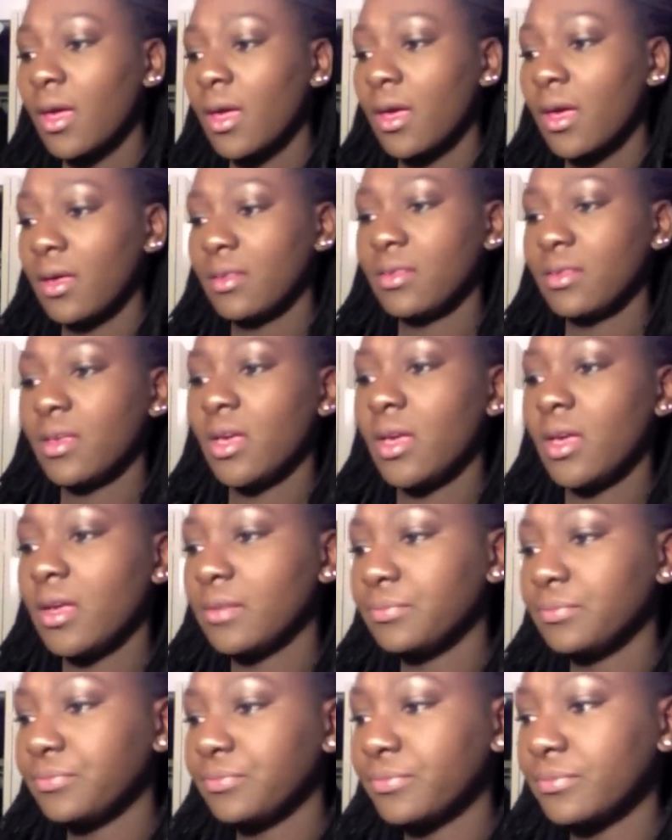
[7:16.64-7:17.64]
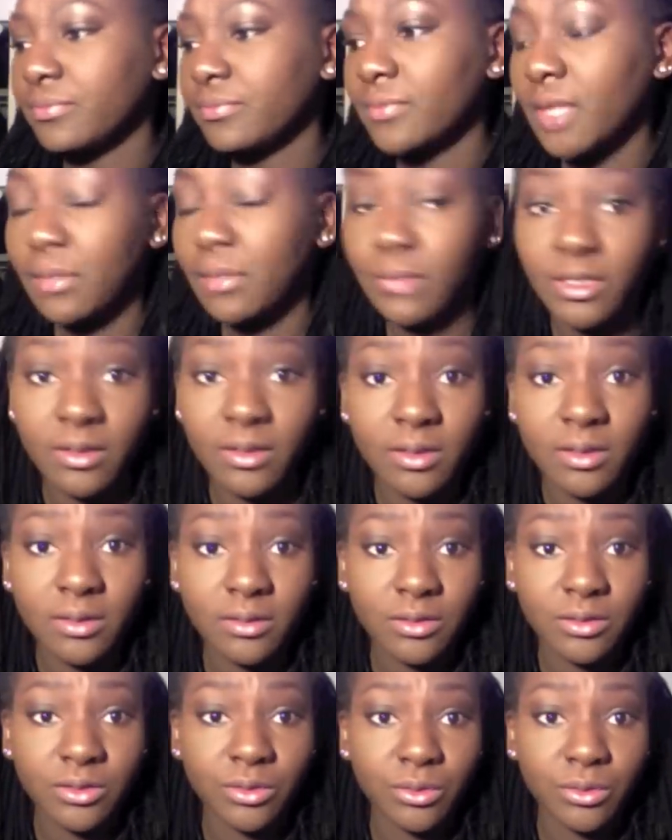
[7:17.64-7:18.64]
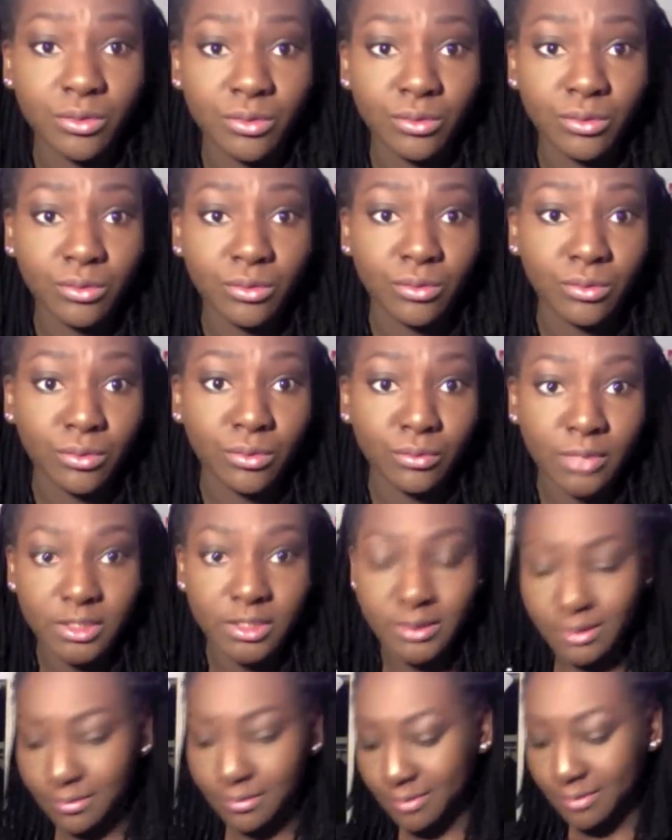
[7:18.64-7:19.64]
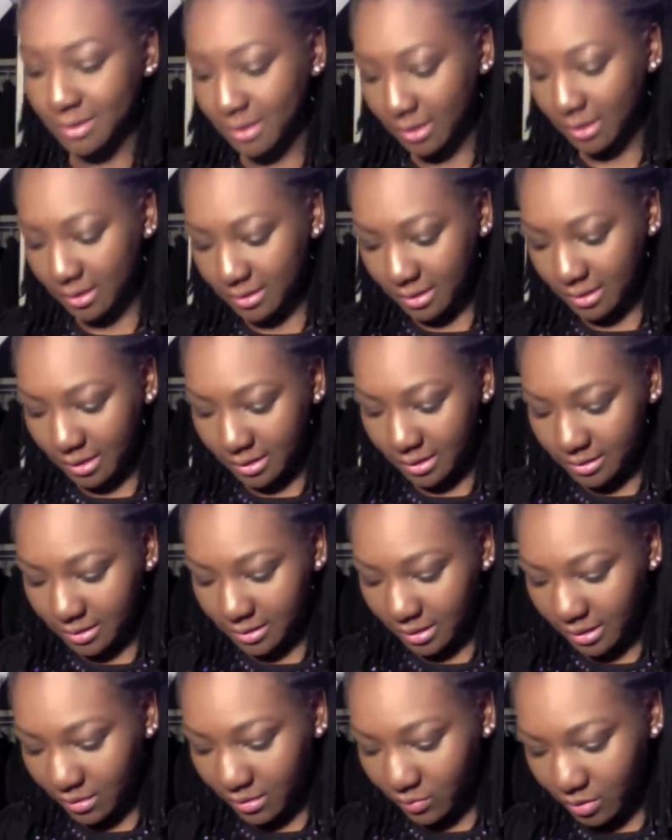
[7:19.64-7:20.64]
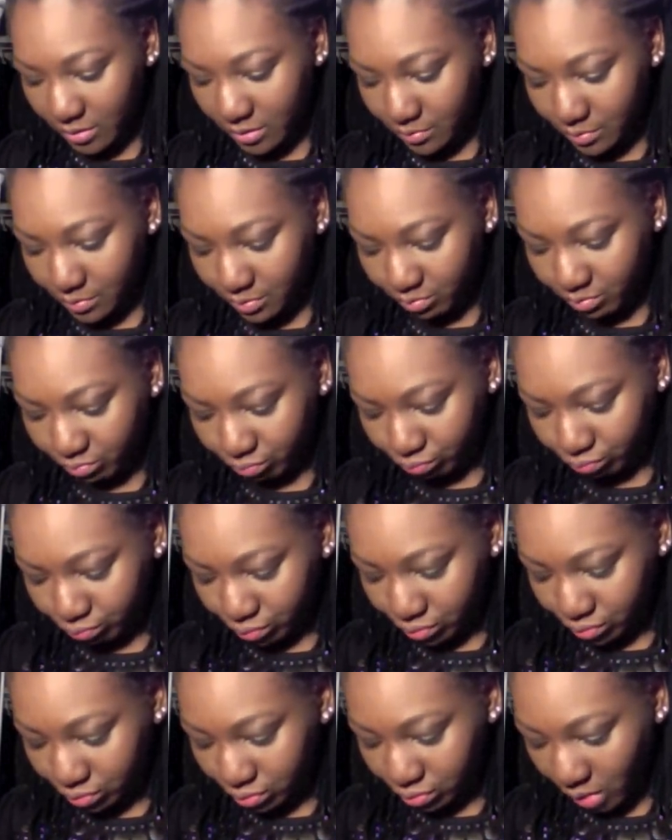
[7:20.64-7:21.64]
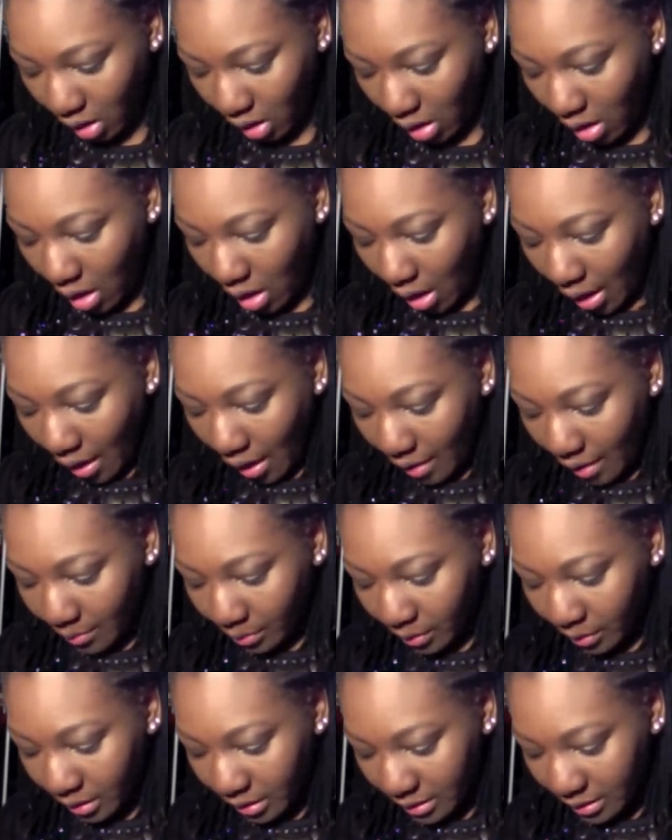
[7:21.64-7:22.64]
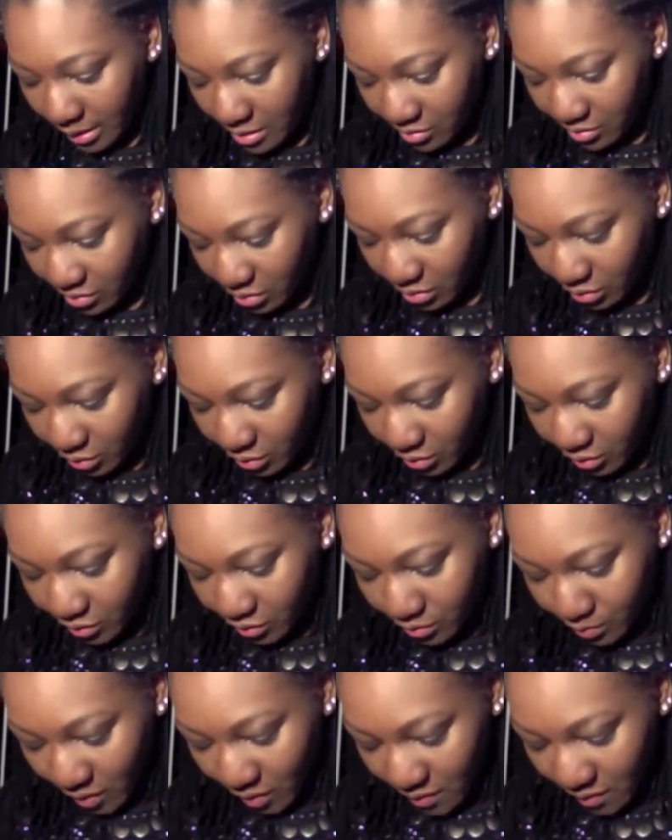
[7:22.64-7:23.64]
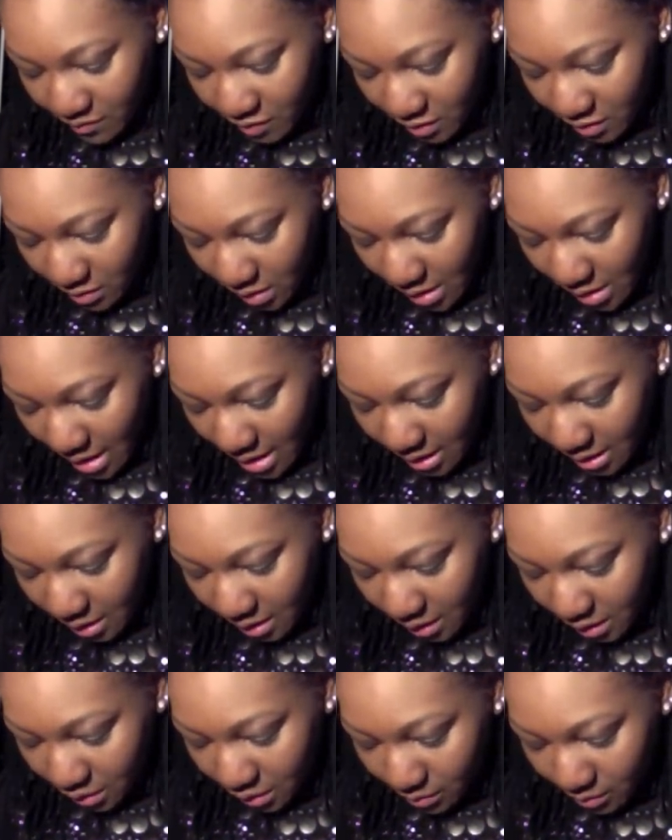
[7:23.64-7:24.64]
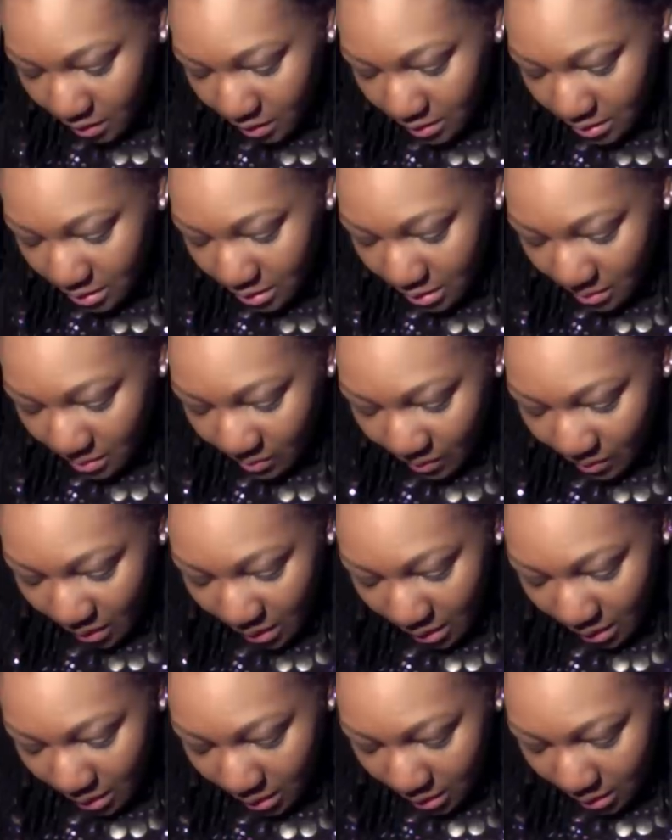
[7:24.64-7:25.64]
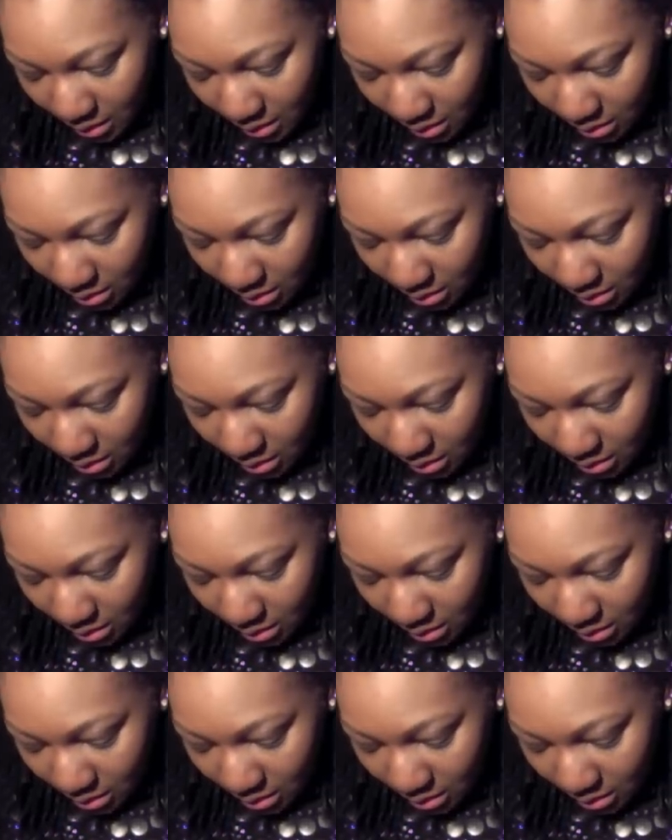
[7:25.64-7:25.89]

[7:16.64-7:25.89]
And then I'm not gonna do much lipstick because, like I said, I want a pretty natural look, but I'm just gonna add a little bit to the pink